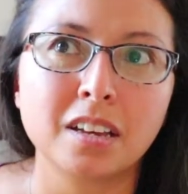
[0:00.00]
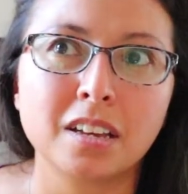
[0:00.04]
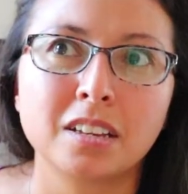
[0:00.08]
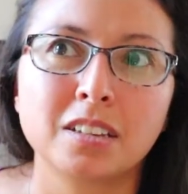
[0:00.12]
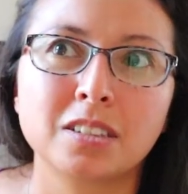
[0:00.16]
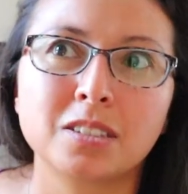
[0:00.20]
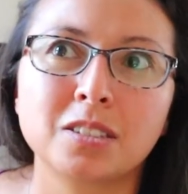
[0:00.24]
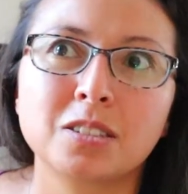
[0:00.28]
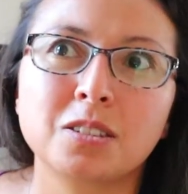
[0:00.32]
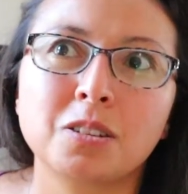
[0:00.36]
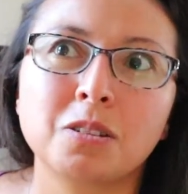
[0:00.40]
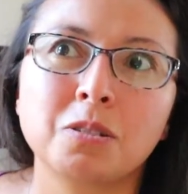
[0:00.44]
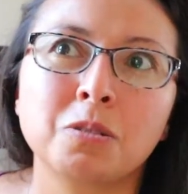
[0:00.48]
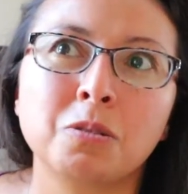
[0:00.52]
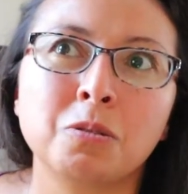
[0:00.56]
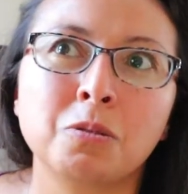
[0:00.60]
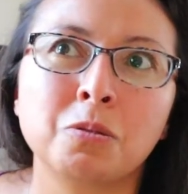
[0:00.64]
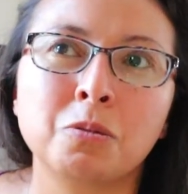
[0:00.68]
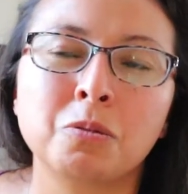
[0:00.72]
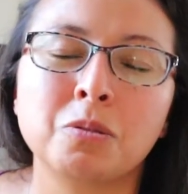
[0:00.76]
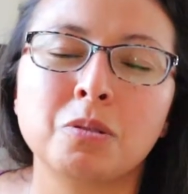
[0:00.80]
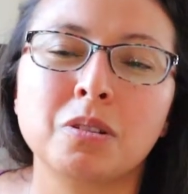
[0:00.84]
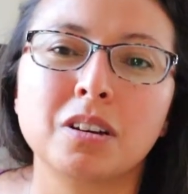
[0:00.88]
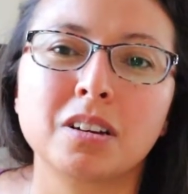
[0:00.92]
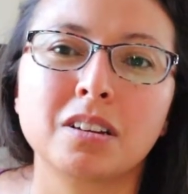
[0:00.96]

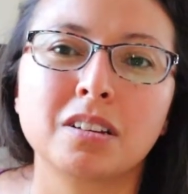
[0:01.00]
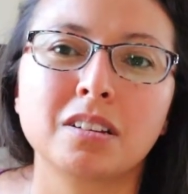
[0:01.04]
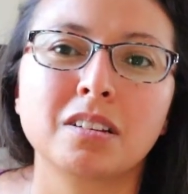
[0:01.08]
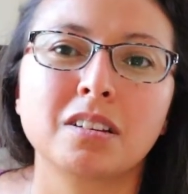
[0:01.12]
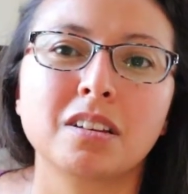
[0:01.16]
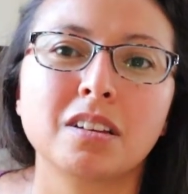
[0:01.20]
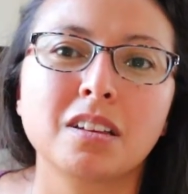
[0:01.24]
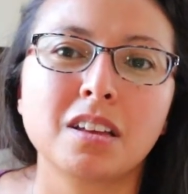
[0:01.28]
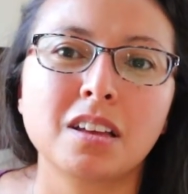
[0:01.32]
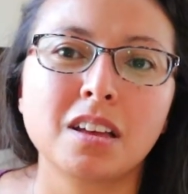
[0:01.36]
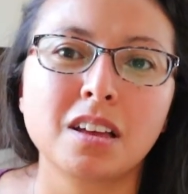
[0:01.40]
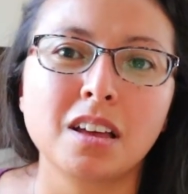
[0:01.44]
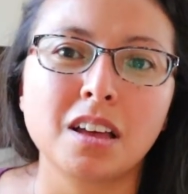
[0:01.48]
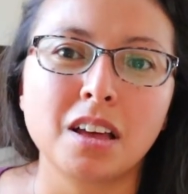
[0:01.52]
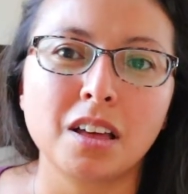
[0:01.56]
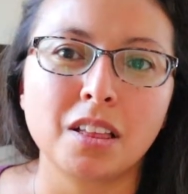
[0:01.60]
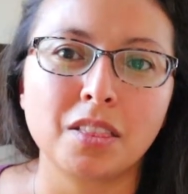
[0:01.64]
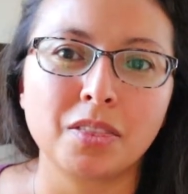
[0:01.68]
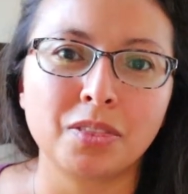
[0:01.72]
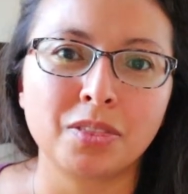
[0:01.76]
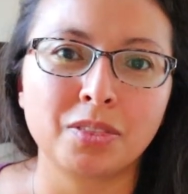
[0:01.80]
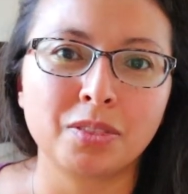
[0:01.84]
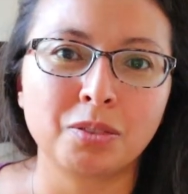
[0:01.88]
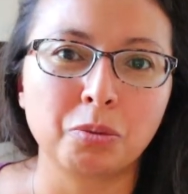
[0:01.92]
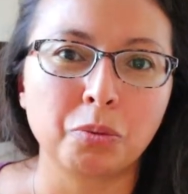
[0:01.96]
So
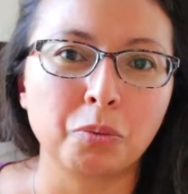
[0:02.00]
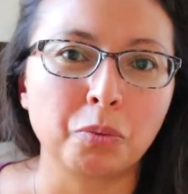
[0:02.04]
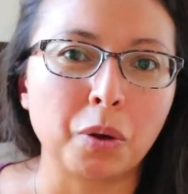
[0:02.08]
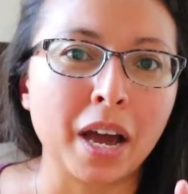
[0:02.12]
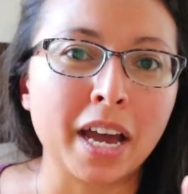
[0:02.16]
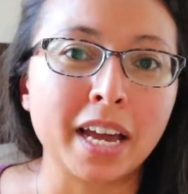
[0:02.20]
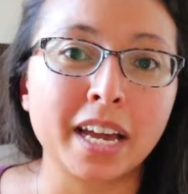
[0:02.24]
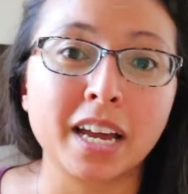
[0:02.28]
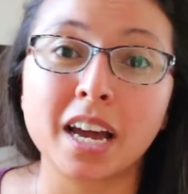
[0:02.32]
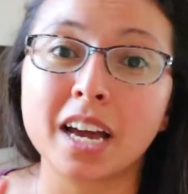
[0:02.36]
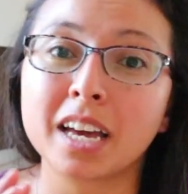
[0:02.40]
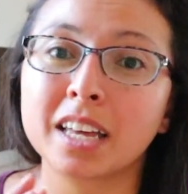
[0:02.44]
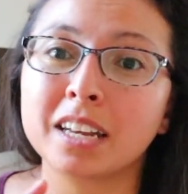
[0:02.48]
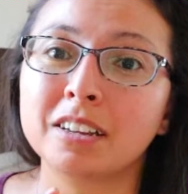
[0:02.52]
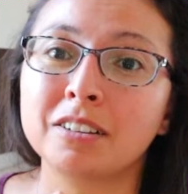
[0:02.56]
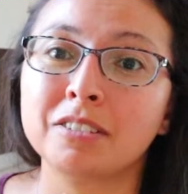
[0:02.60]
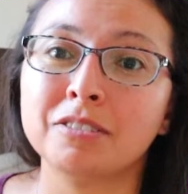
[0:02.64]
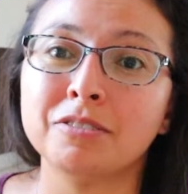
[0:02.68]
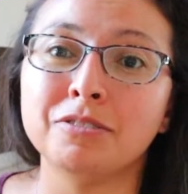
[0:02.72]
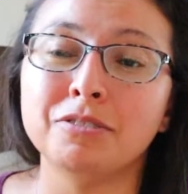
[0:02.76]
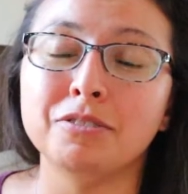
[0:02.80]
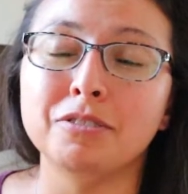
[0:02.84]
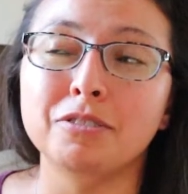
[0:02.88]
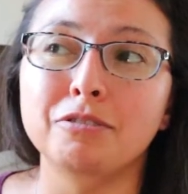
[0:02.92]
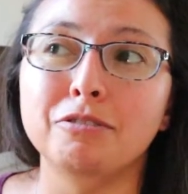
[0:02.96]
I kind
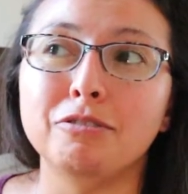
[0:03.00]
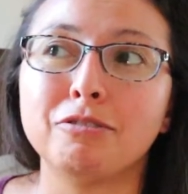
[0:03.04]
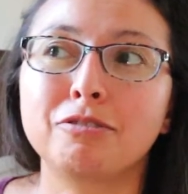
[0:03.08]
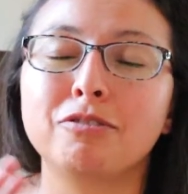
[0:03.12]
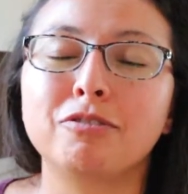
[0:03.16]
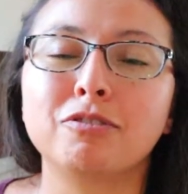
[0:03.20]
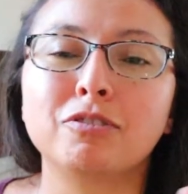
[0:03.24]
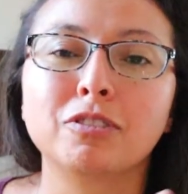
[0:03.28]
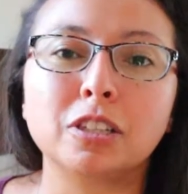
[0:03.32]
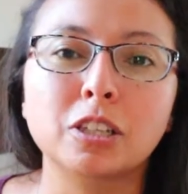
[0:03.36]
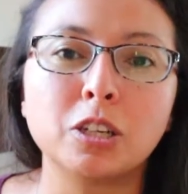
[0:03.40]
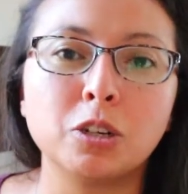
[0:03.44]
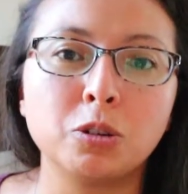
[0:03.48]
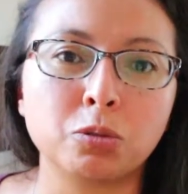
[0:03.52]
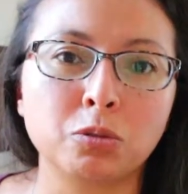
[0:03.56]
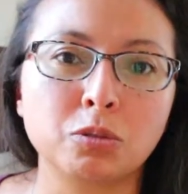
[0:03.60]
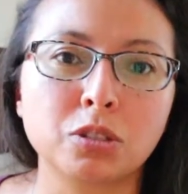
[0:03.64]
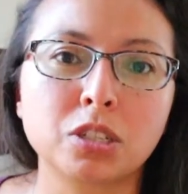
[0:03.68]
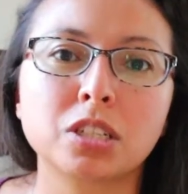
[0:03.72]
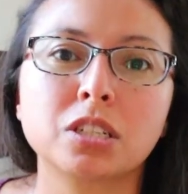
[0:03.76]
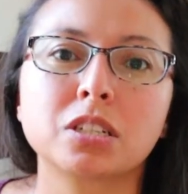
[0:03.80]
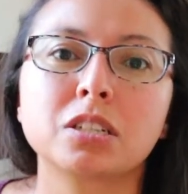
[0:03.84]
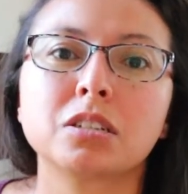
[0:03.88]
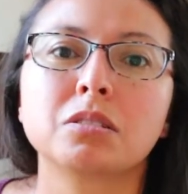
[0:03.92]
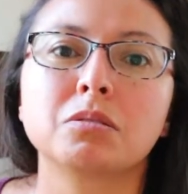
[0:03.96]
of
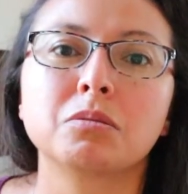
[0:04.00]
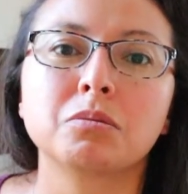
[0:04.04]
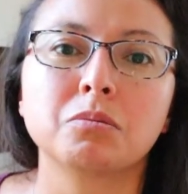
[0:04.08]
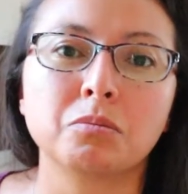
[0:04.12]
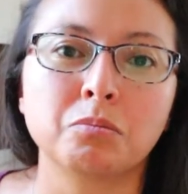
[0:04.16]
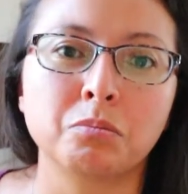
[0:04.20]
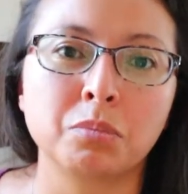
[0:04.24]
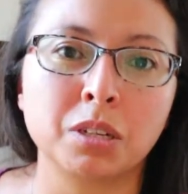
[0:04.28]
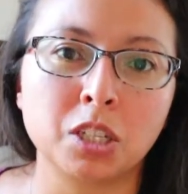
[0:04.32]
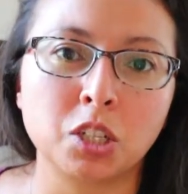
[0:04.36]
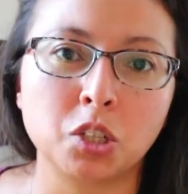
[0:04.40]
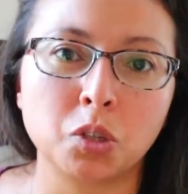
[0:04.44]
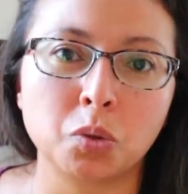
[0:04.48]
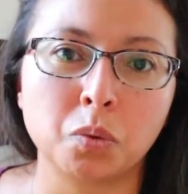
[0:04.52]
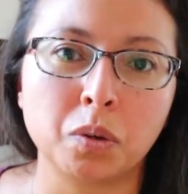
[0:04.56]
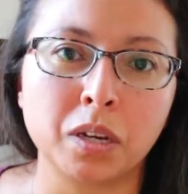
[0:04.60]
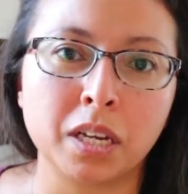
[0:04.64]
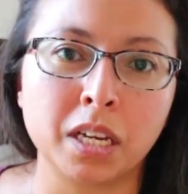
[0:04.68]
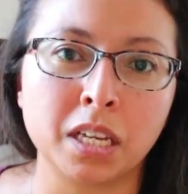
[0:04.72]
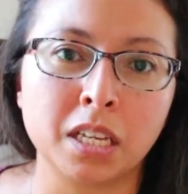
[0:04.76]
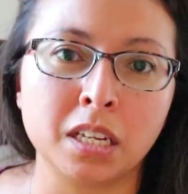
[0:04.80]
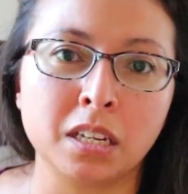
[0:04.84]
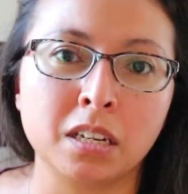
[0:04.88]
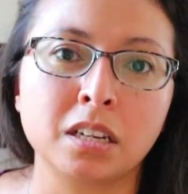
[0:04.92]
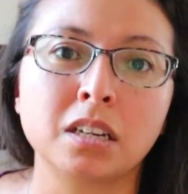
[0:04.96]
float
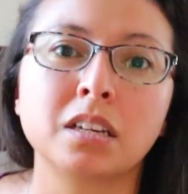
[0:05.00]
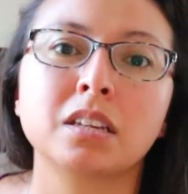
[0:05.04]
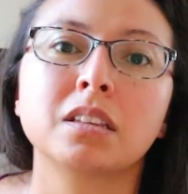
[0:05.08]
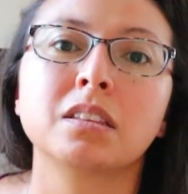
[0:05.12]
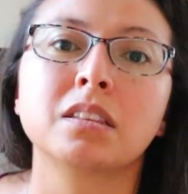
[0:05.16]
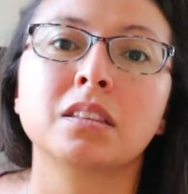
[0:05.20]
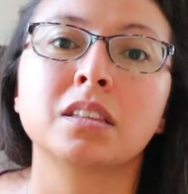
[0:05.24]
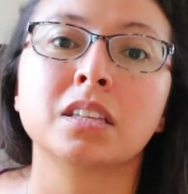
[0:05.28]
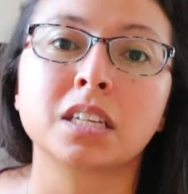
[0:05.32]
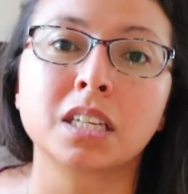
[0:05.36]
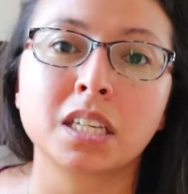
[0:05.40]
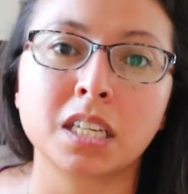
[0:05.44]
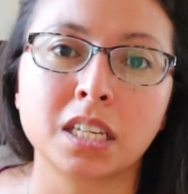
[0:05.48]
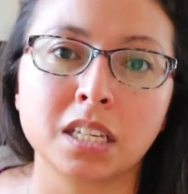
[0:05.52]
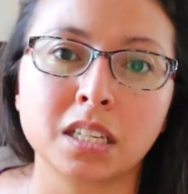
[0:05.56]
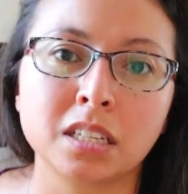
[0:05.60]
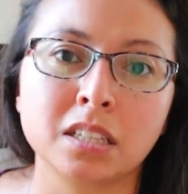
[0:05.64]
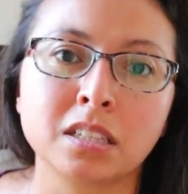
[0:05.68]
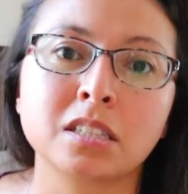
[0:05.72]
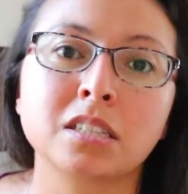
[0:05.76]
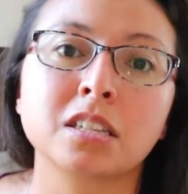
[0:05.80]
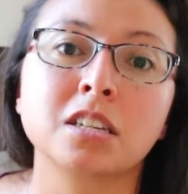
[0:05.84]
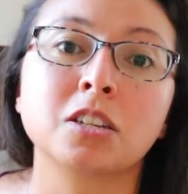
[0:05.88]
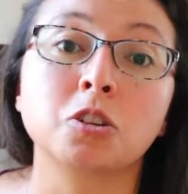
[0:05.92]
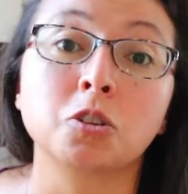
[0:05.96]
between the
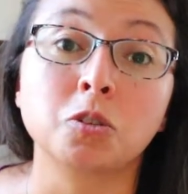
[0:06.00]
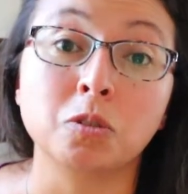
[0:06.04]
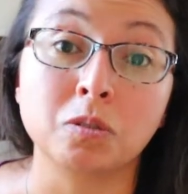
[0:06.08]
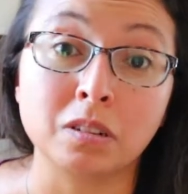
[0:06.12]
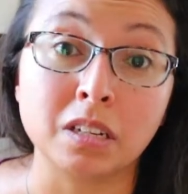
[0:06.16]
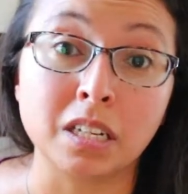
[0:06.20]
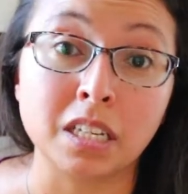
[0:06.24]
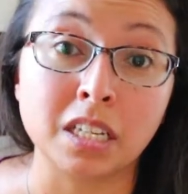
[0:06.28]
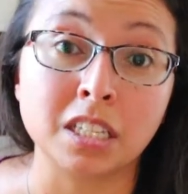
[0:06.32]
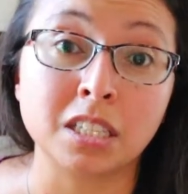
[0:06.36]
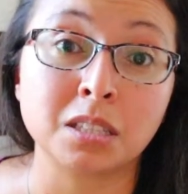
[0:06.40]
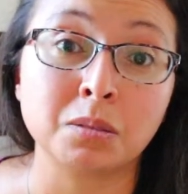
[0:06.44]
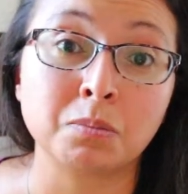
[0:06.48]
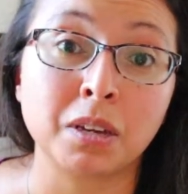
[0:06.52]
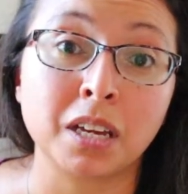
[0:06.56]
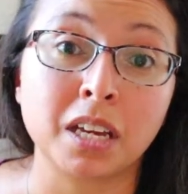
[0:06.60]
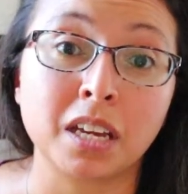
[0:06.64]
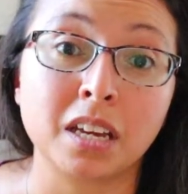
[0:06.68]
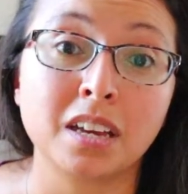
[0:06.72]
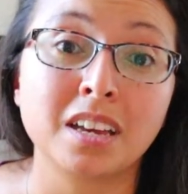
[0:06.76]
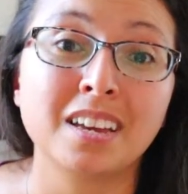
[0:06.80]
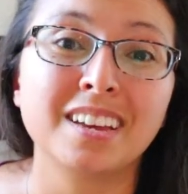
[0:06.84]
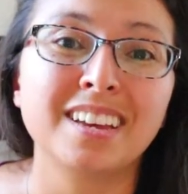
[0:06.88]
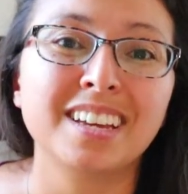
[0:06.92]
kids and who needs me.